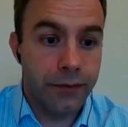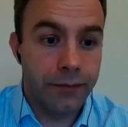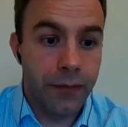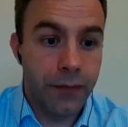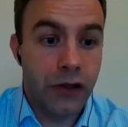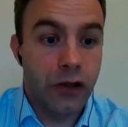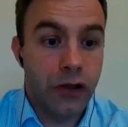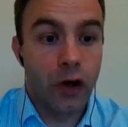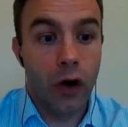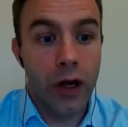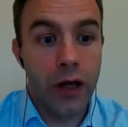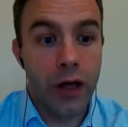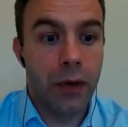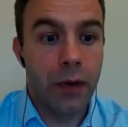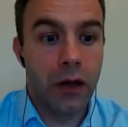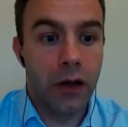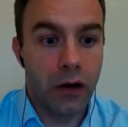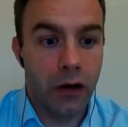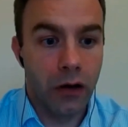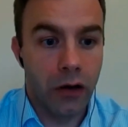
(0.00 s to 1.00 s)

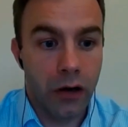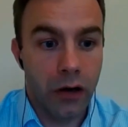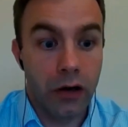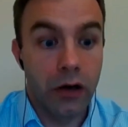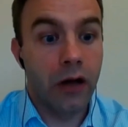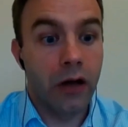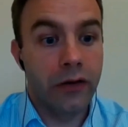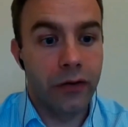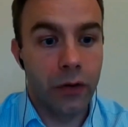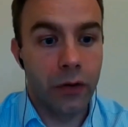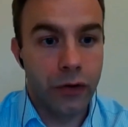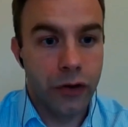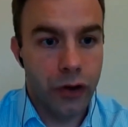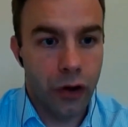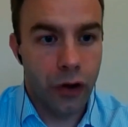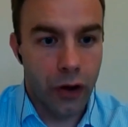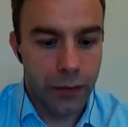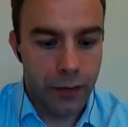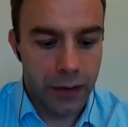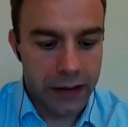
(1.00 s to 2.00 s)
enjoyable or not so
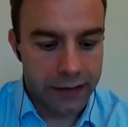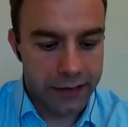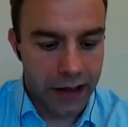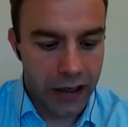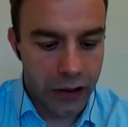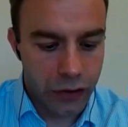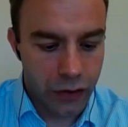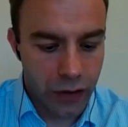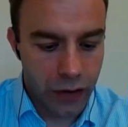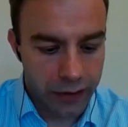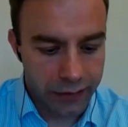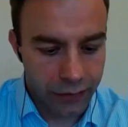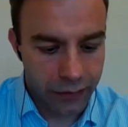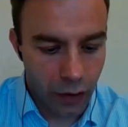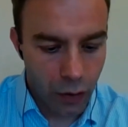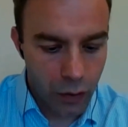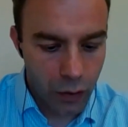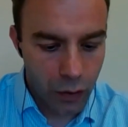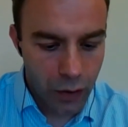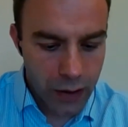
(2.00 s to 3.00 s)
enjoyable, etc.
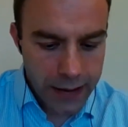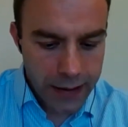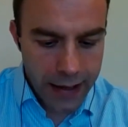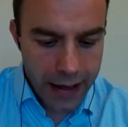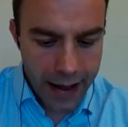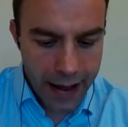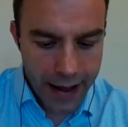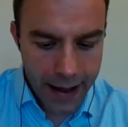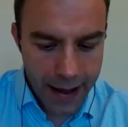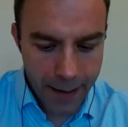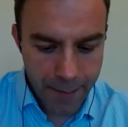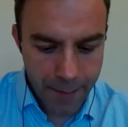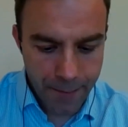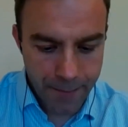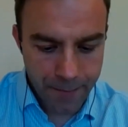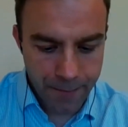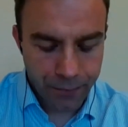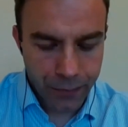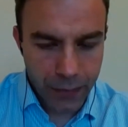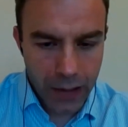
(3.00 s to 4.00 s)
So
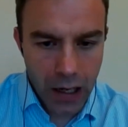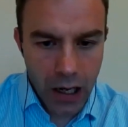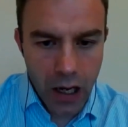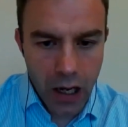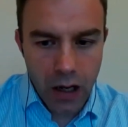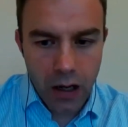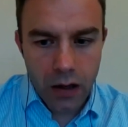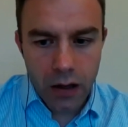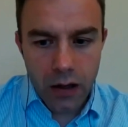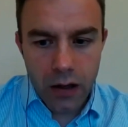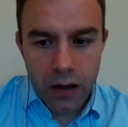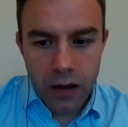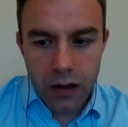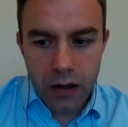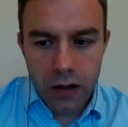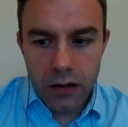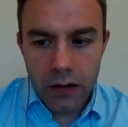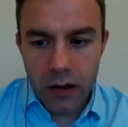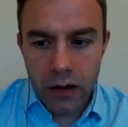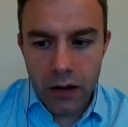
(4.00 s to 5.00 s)

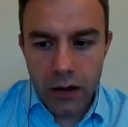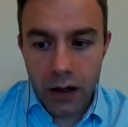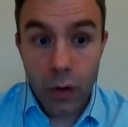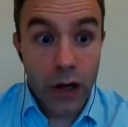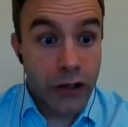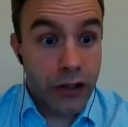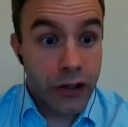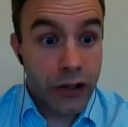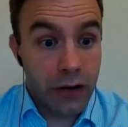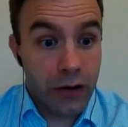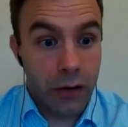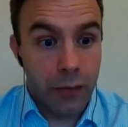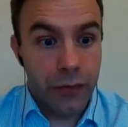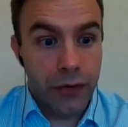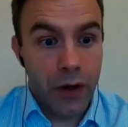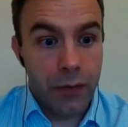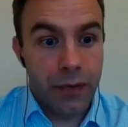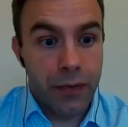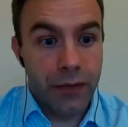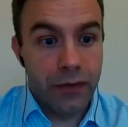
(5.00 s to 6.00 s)
a question that comes
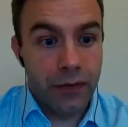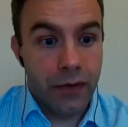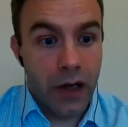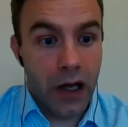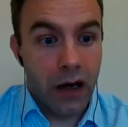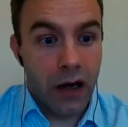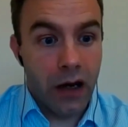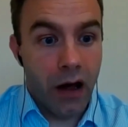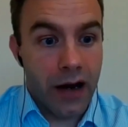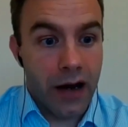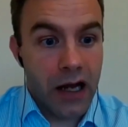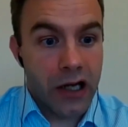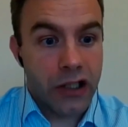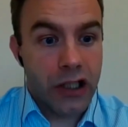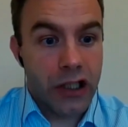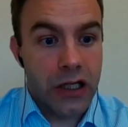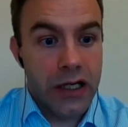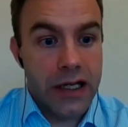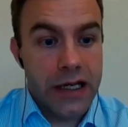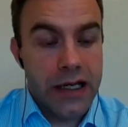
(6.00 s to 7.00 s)
up a lot
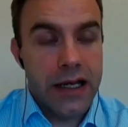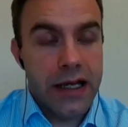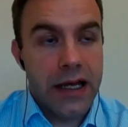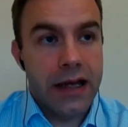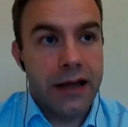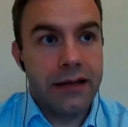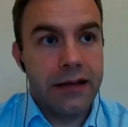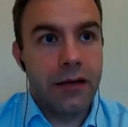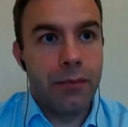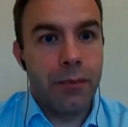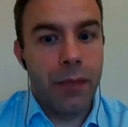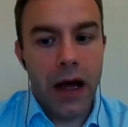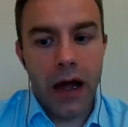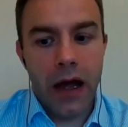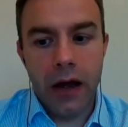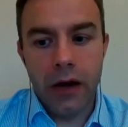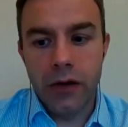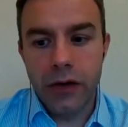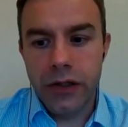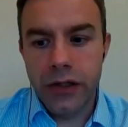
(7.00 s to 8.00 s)
actually is
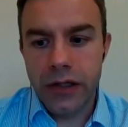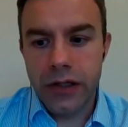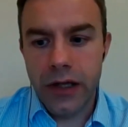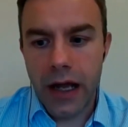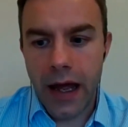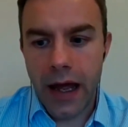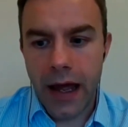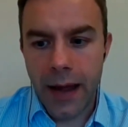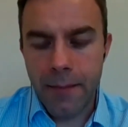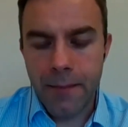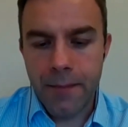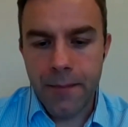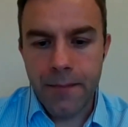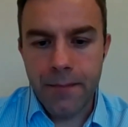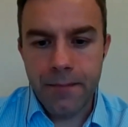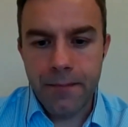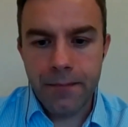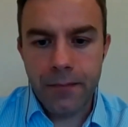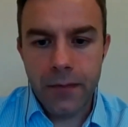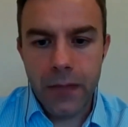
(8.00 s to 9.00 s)
about,
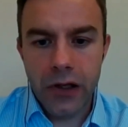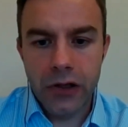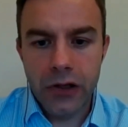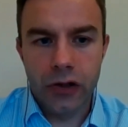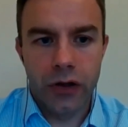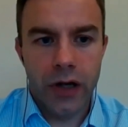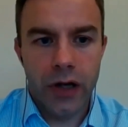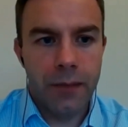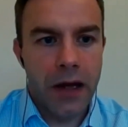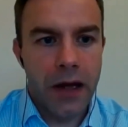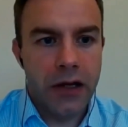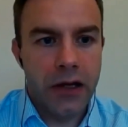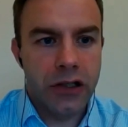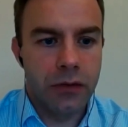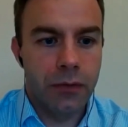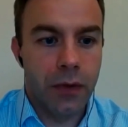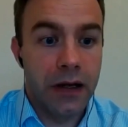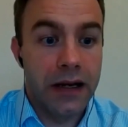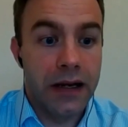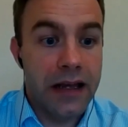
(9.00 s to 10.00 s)
should I
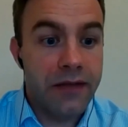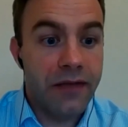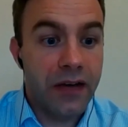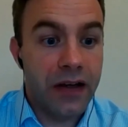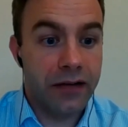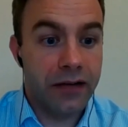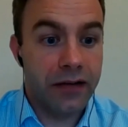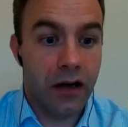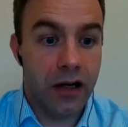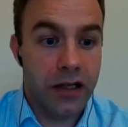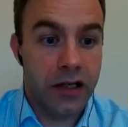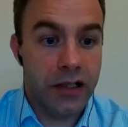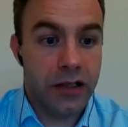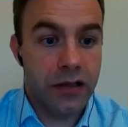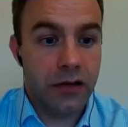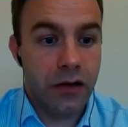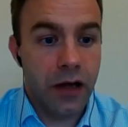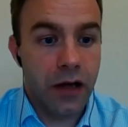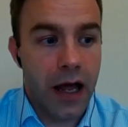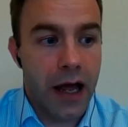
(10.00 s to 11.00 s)
mention my leaving cert?
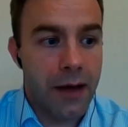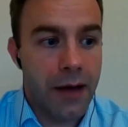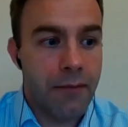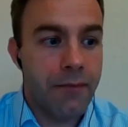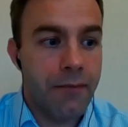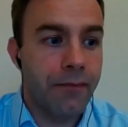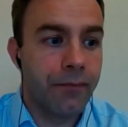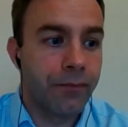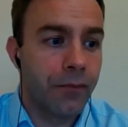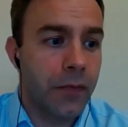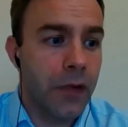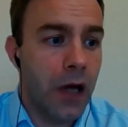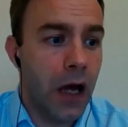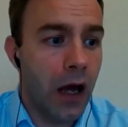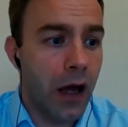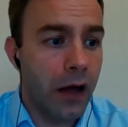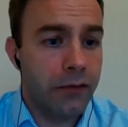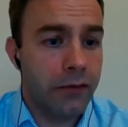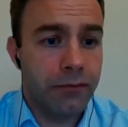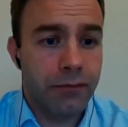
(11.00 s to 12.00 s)
And
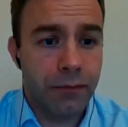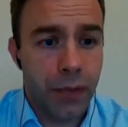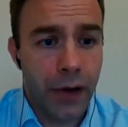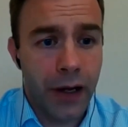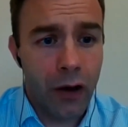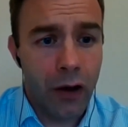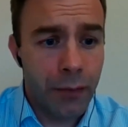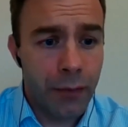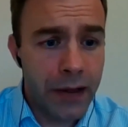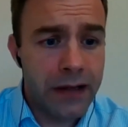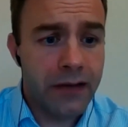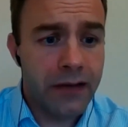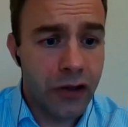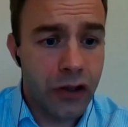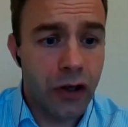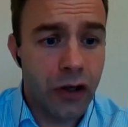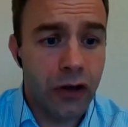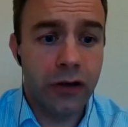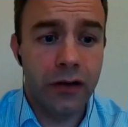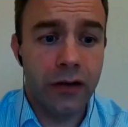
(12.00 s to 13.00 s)
by all means you
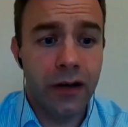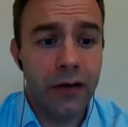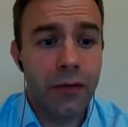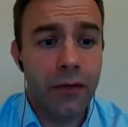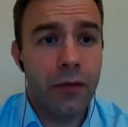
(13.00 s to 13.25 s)
should,